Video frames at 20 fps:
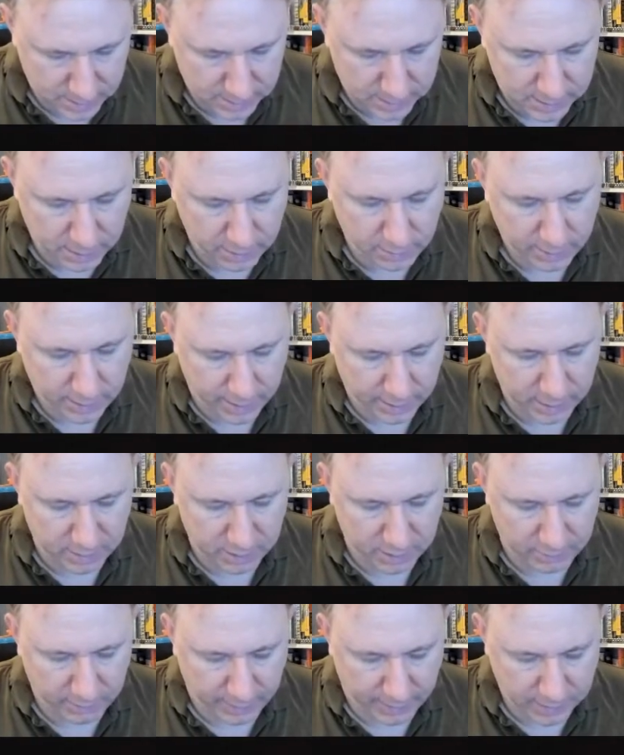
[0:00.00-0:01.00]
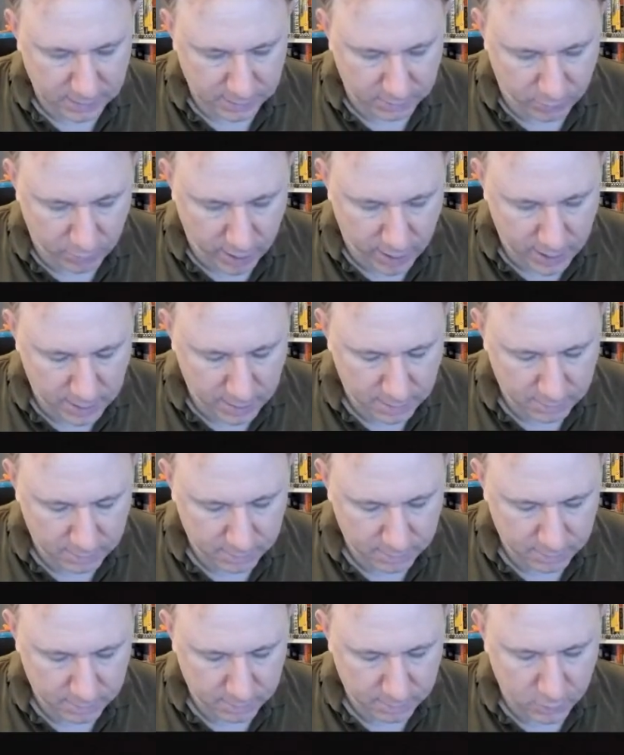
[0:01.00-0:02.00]
Don't hand them in a random way
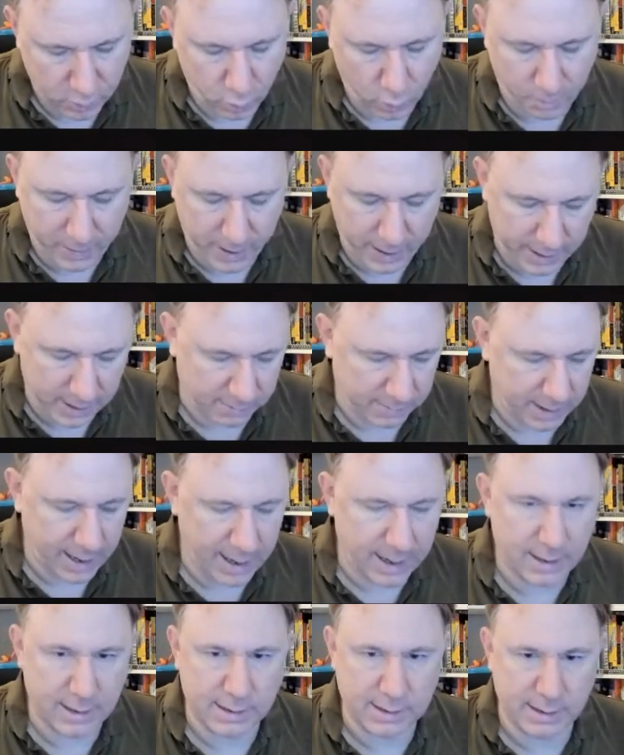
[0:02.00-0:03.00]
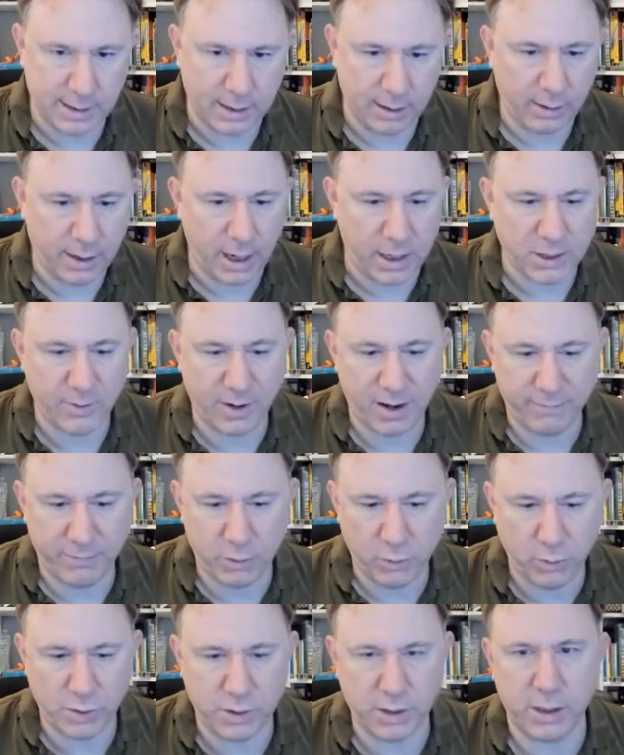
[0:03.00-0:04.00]
or peg them carelessly. Okay, so we have an
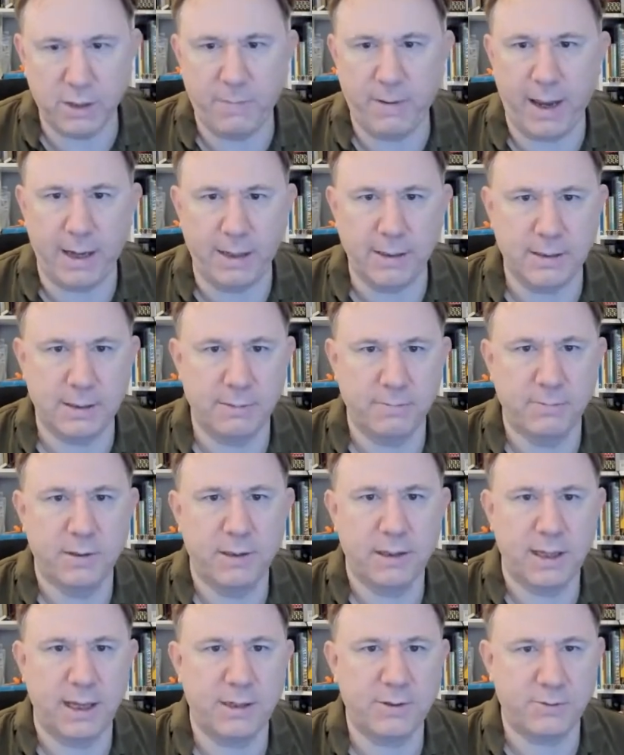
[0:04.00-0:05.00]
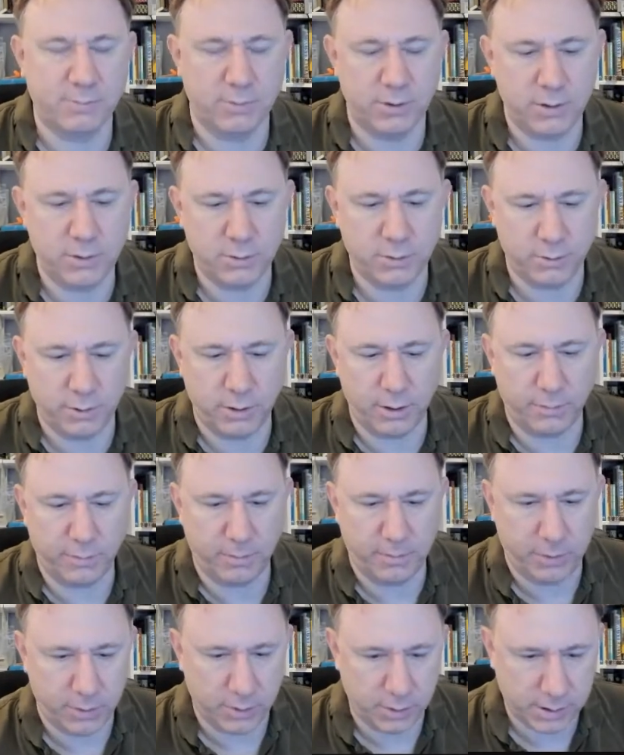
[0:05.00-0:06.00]
order of the pegs. That's from the door of
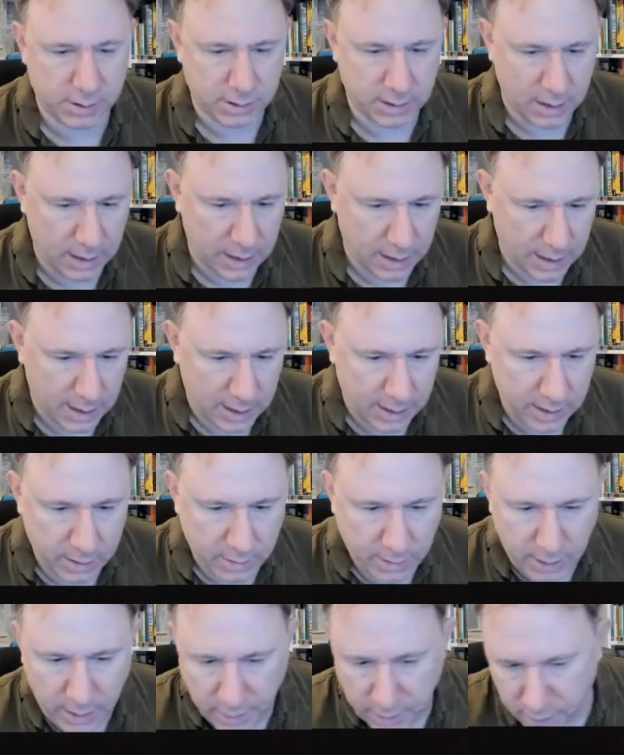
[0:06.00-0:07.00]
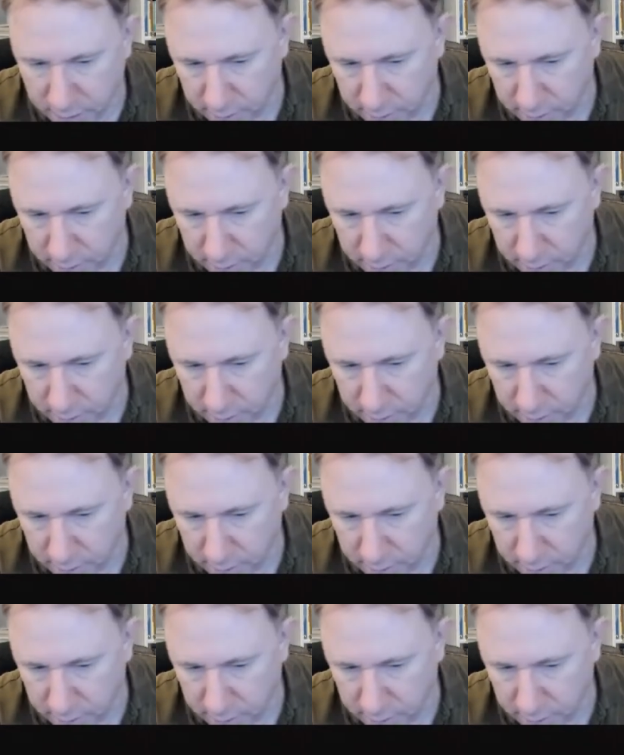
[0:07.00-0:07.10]
the box. The only other